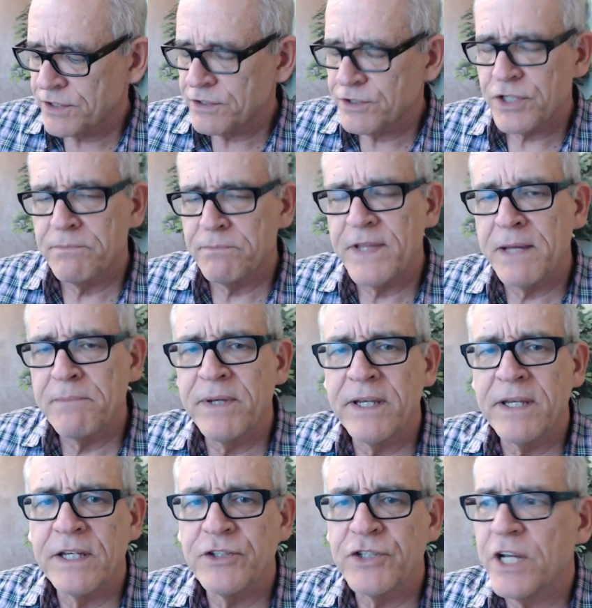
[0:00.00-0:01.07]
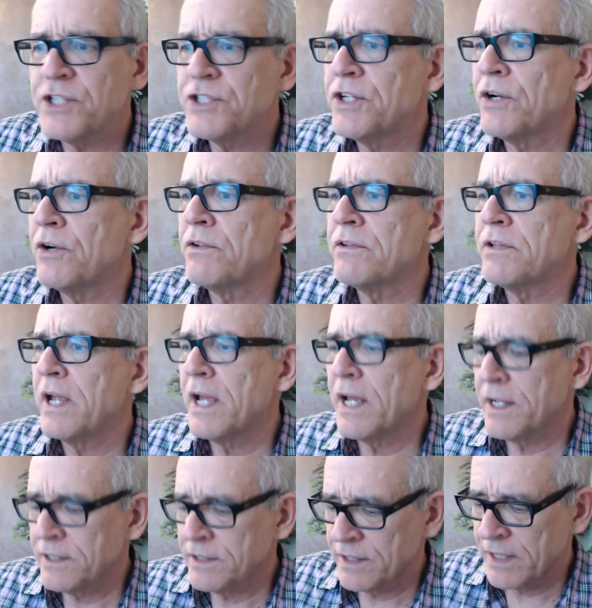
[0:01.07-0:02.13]
Should they be chestier
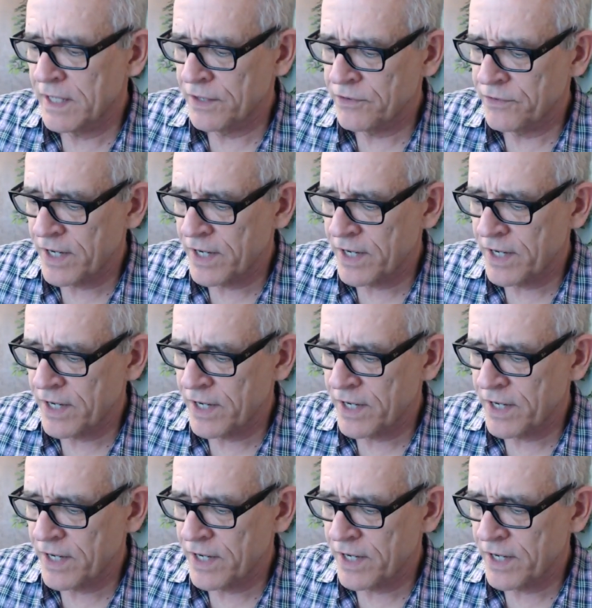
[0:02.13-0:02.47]
than other